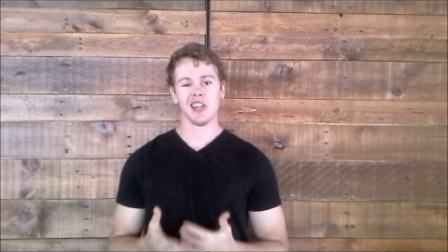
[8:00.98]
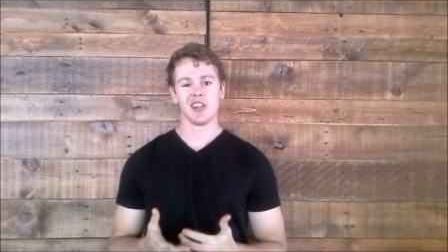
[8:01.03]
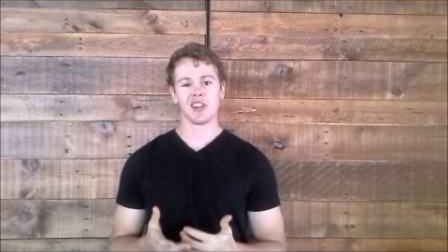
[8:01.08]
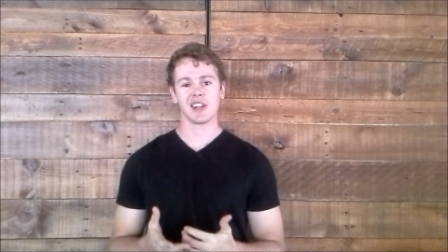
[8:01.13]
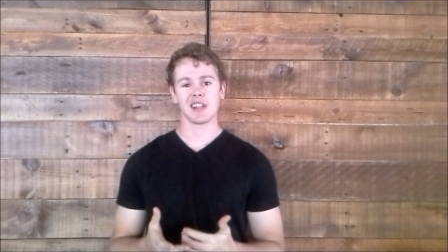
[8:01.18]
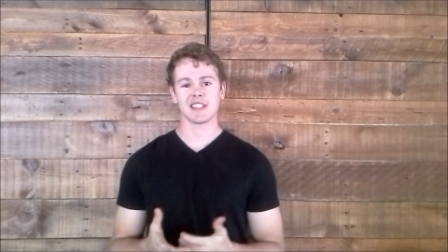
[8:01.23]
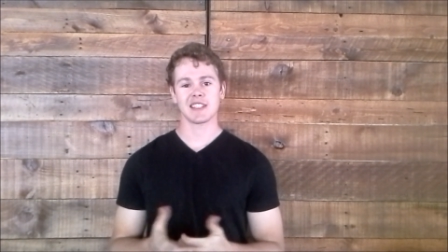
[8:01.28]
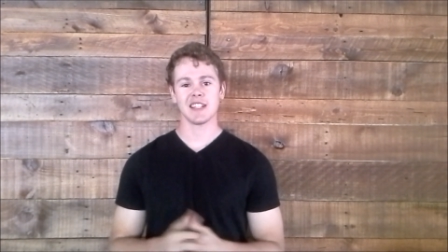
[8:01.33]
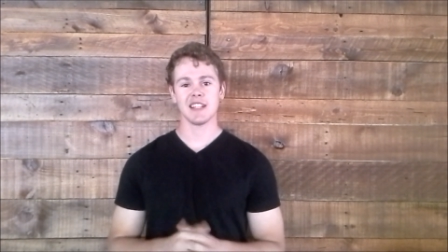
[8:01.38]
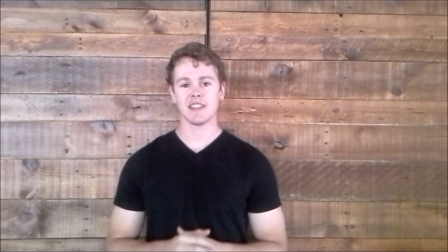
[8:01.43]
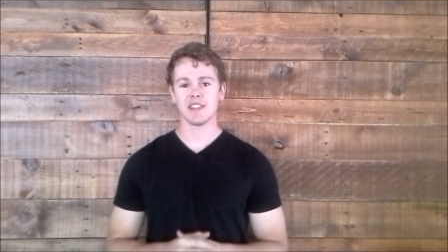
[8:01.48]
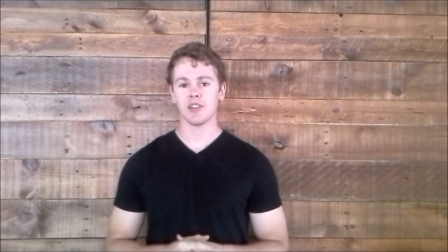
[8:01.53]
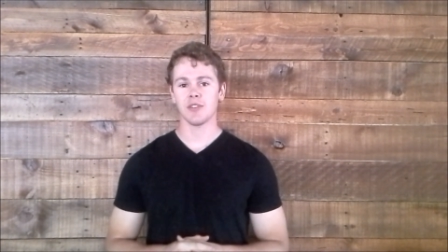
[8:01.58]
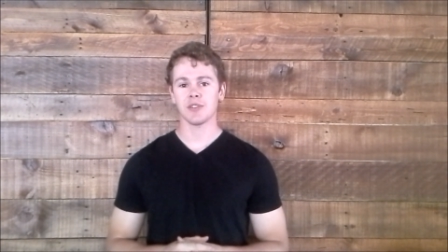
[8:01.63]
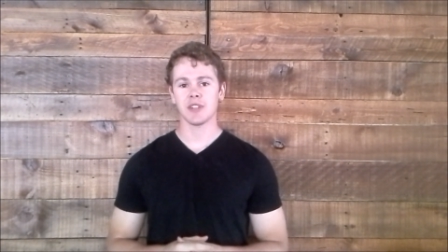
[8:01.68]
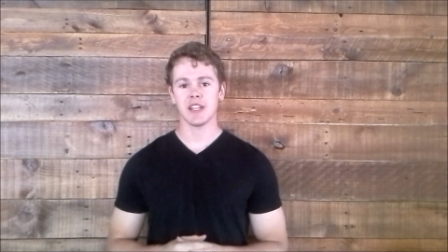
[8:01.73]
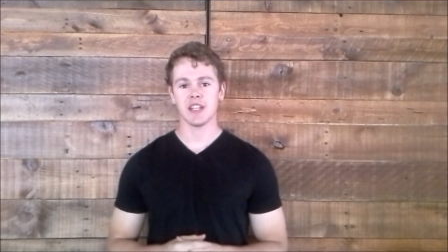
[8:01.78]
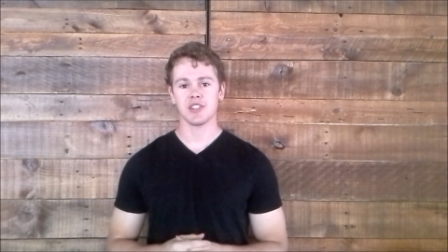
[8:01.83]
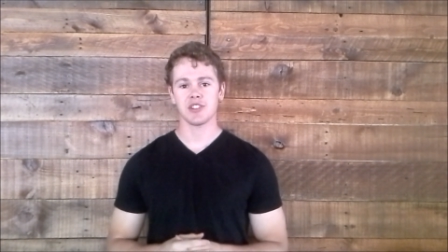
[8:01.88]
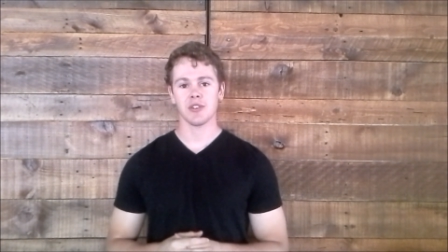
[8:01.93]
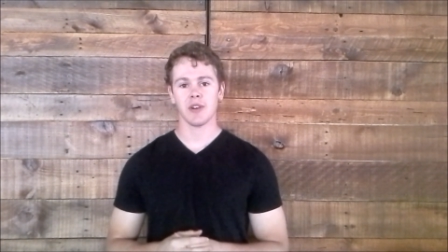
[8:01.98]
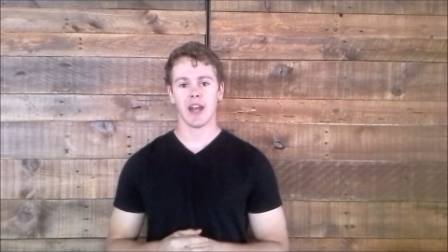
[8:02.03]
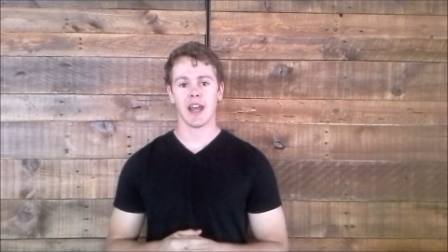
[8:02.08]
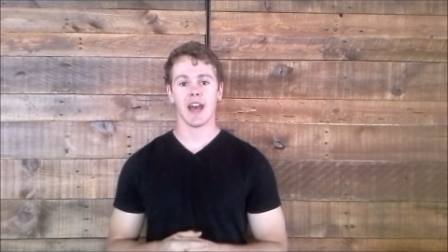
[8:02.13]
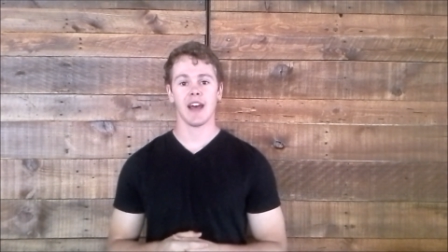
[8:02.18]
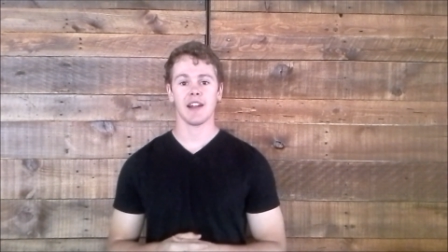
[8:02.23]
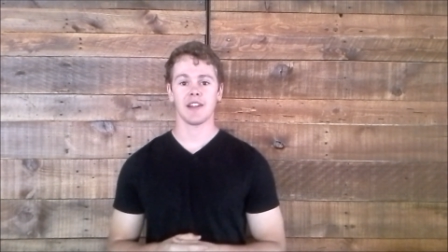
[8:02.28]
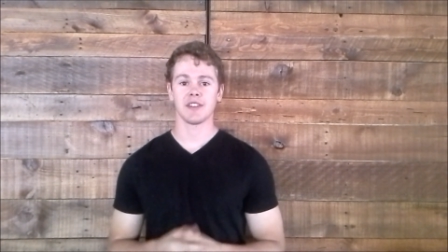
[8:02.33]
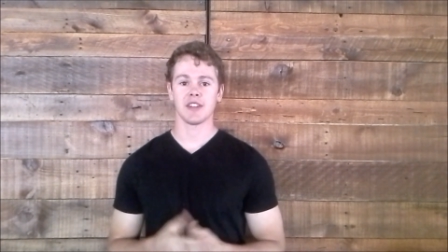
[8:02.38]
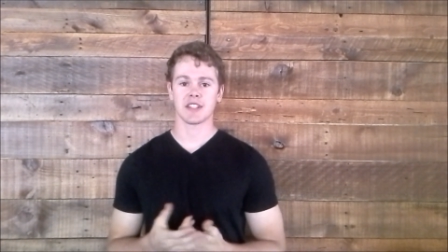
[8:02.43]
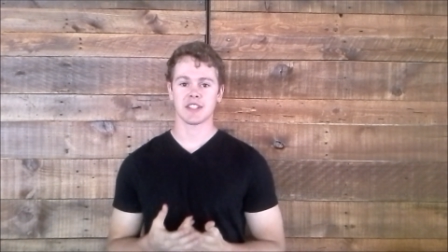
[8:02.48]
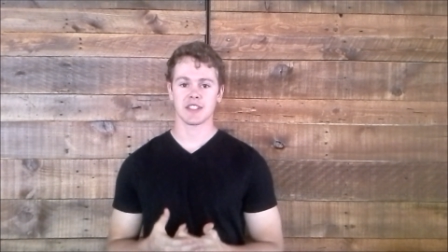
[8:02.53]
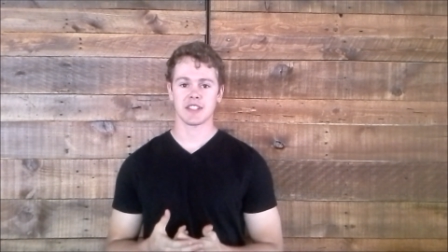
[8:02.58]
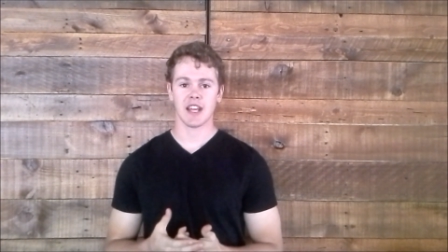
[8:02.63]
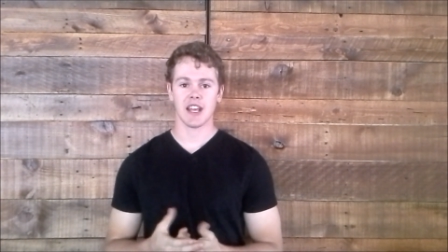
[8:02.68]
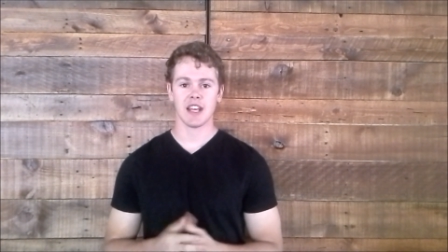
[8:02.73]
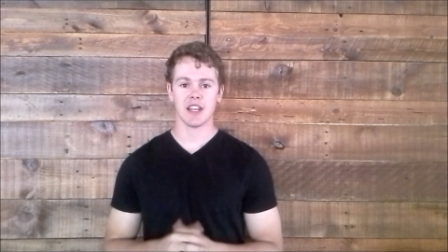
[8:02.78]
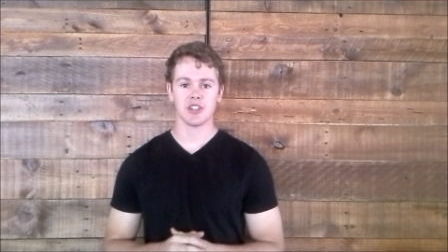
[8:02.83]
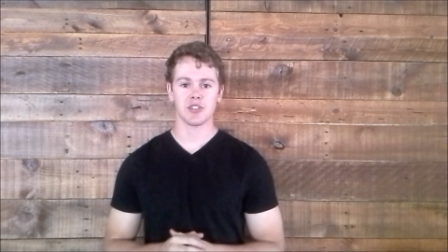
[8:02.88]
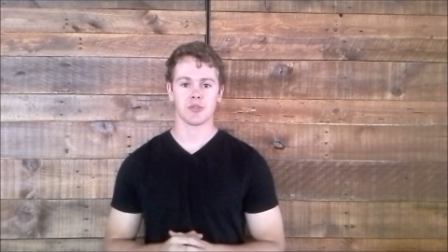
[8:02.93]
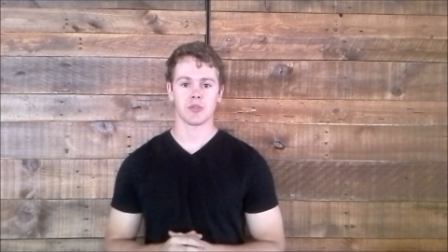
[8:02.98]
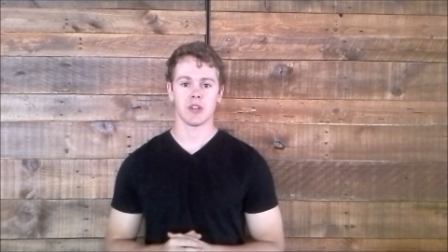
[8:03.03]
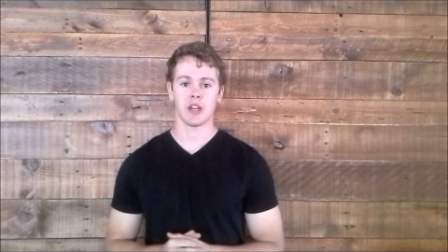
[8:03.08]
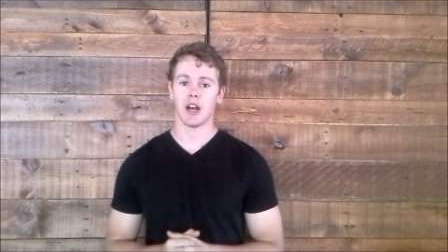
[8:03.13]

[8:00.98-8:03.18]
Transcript: You're going to see the only issue I had on this stage,